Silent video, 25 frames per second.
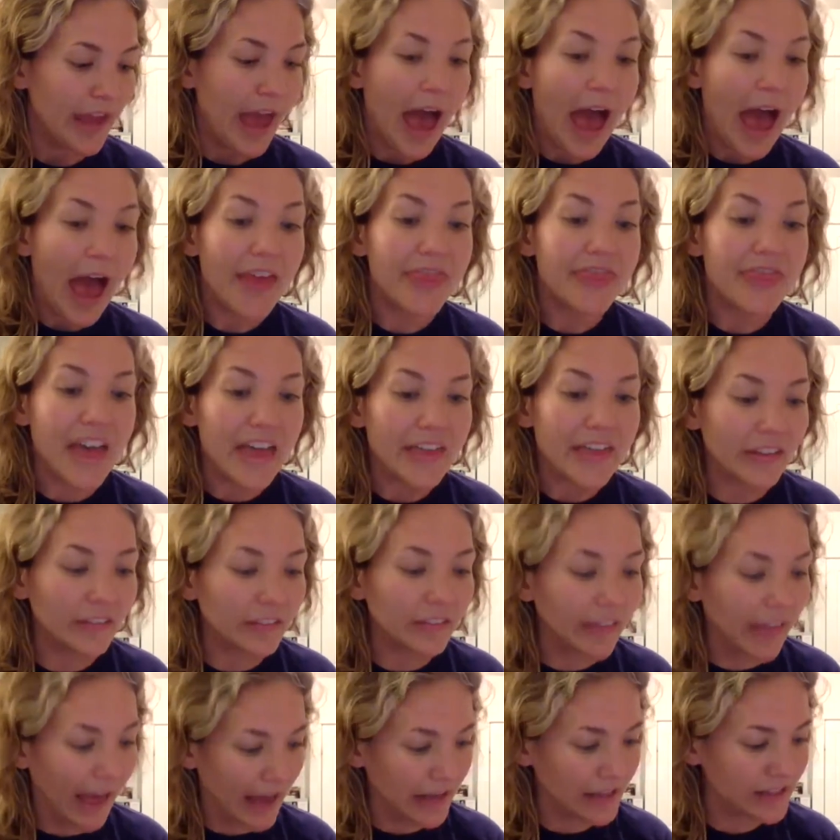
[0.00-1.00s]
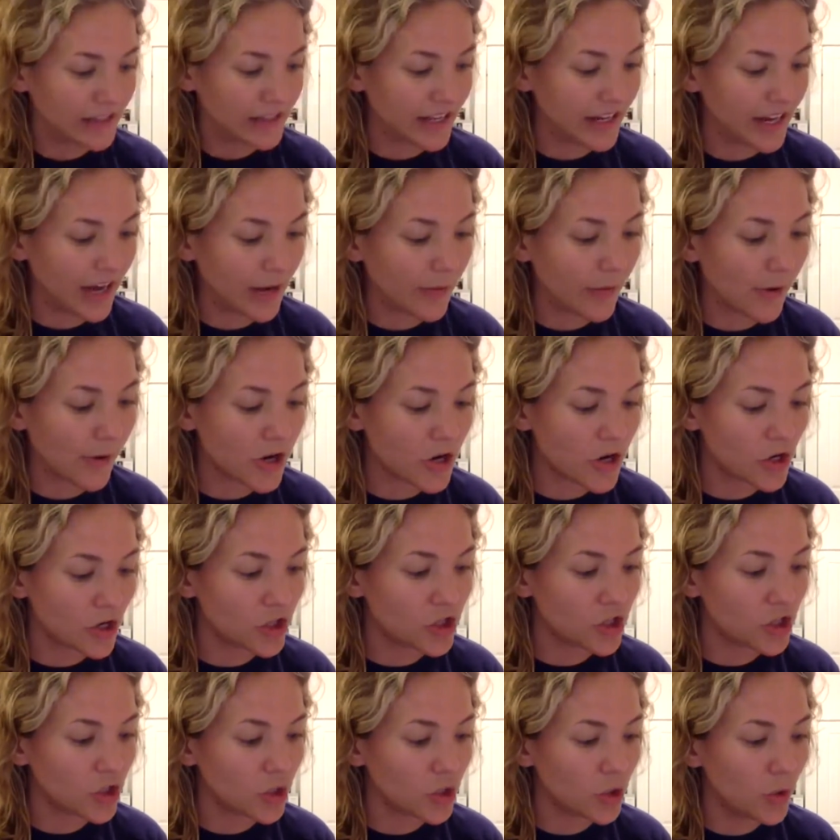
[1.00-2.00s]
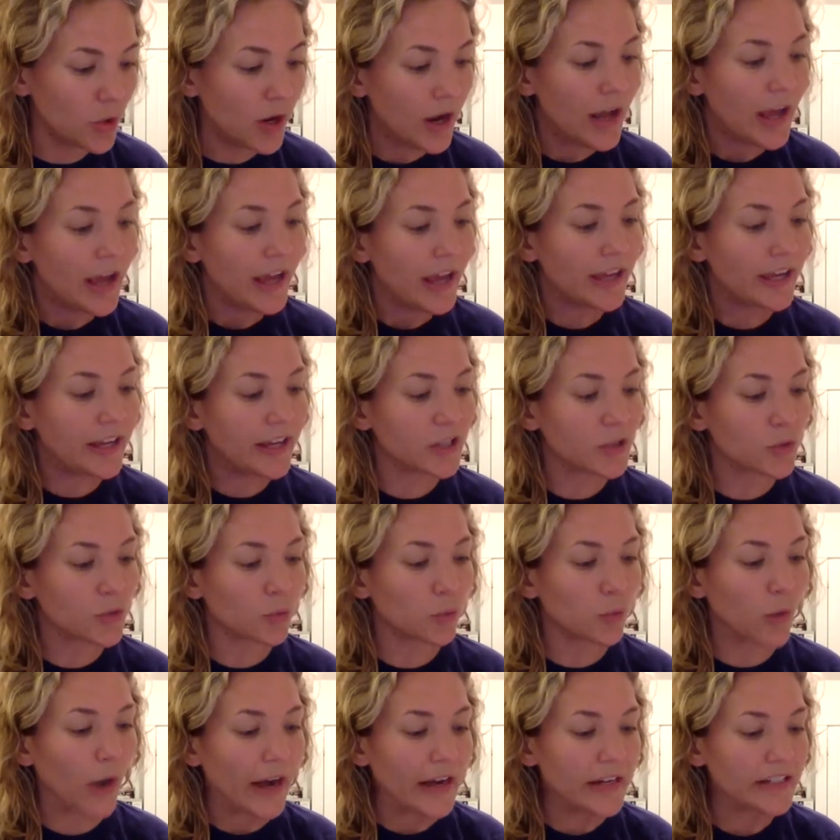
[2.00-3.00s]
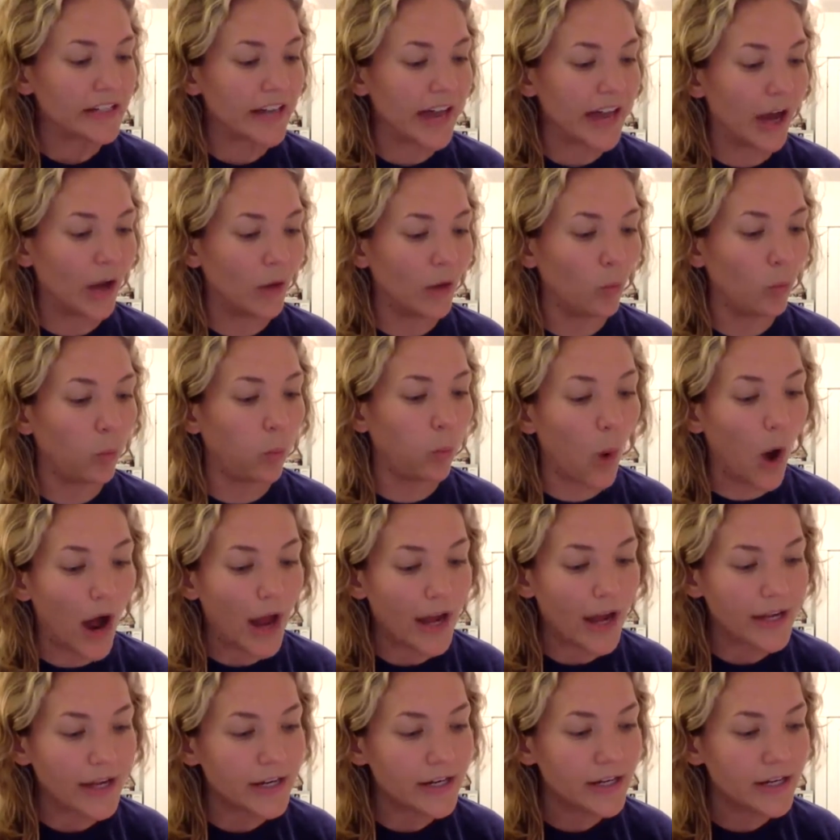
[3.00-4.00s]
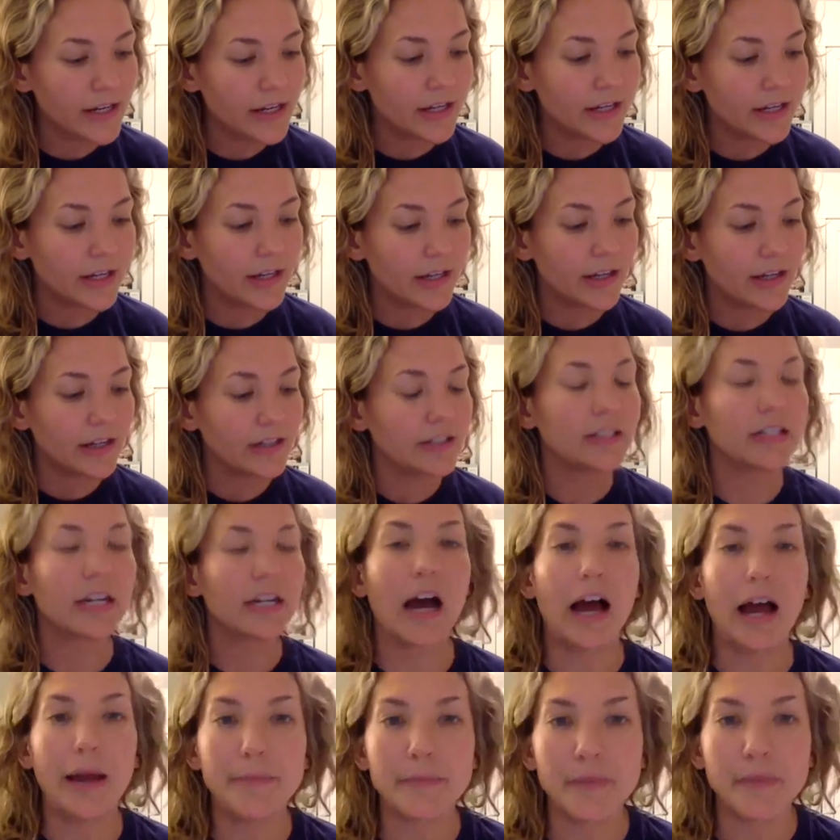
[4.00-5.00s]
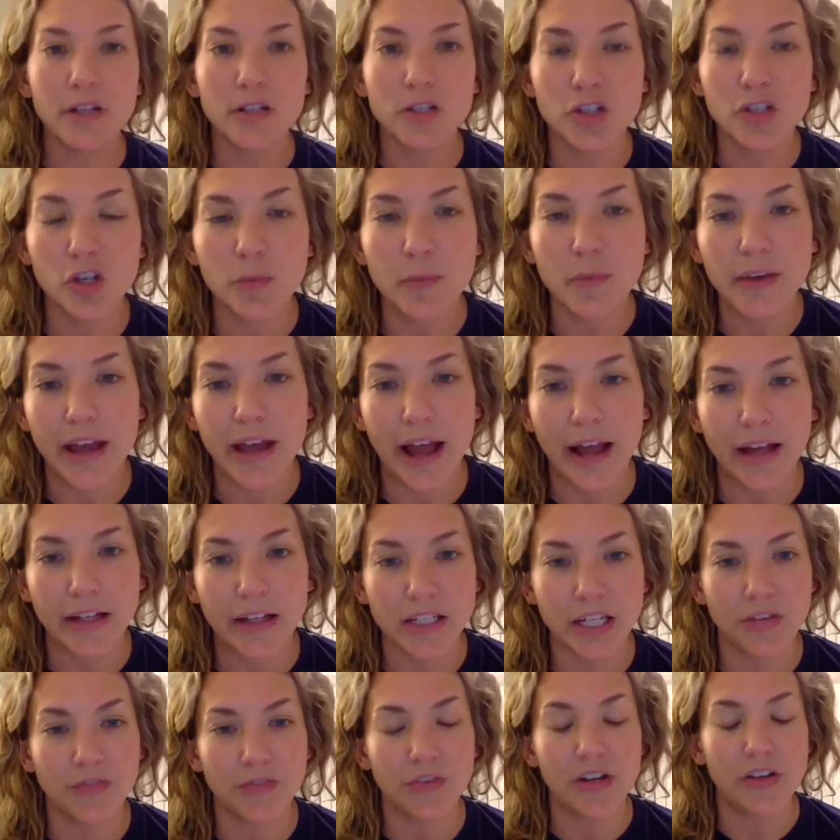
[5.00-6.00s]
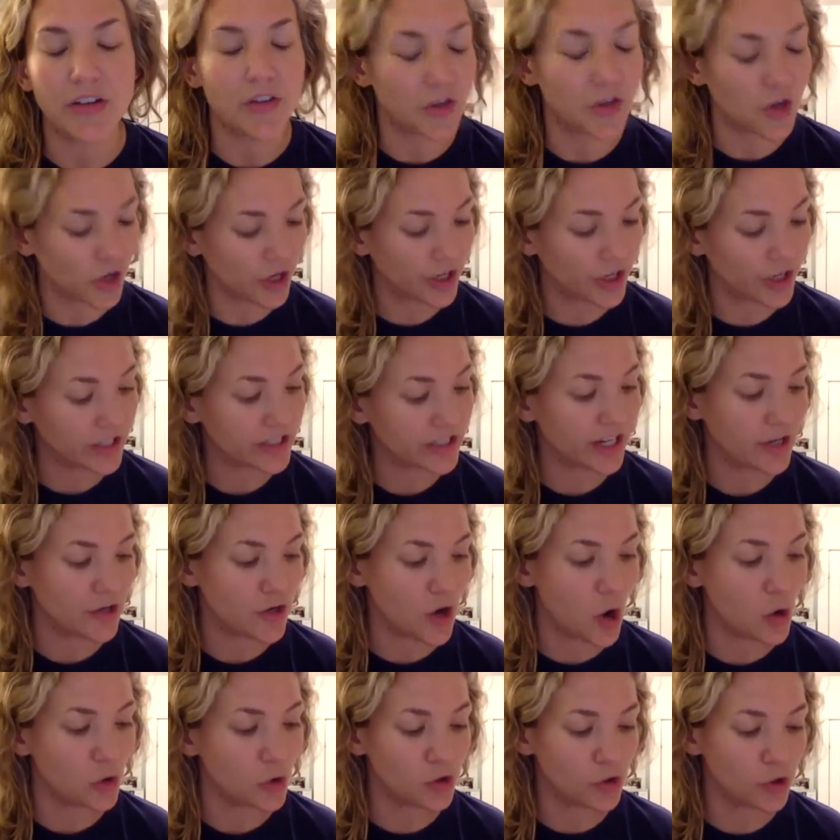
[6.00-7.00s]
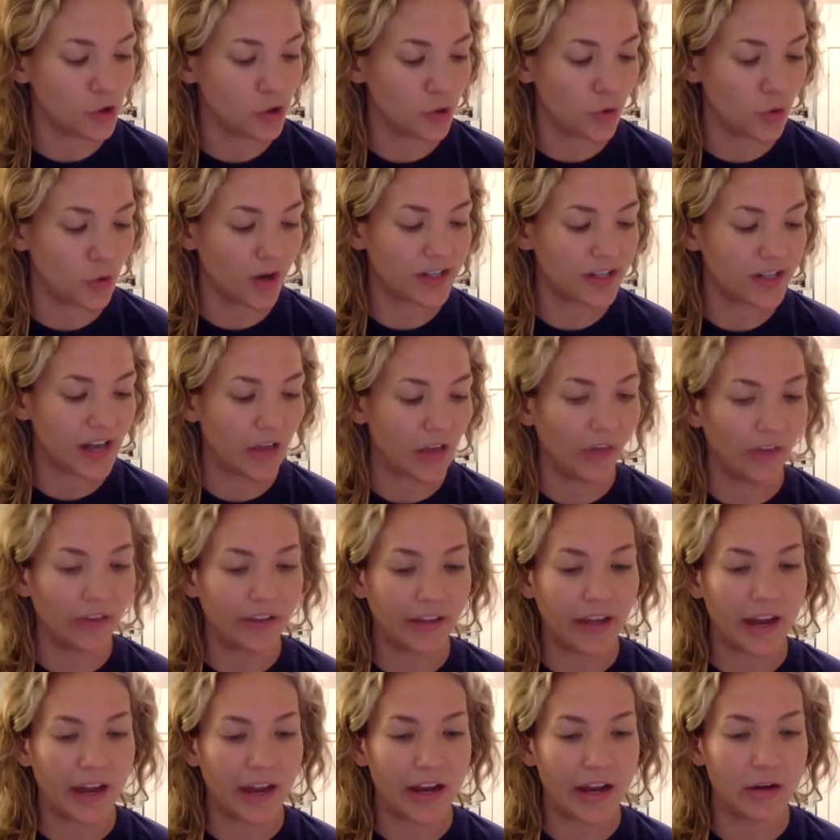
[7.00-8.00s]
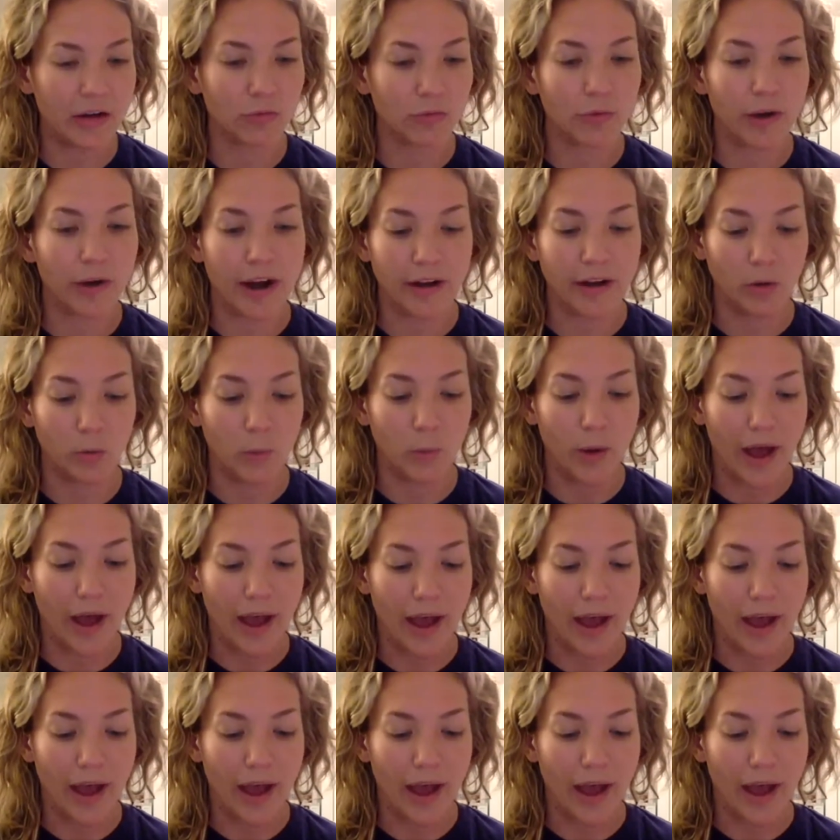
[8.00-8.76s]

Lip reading: And then the last thing I want you to do is write down 1 time-consuming activity that you're going to say no to or delegate right away.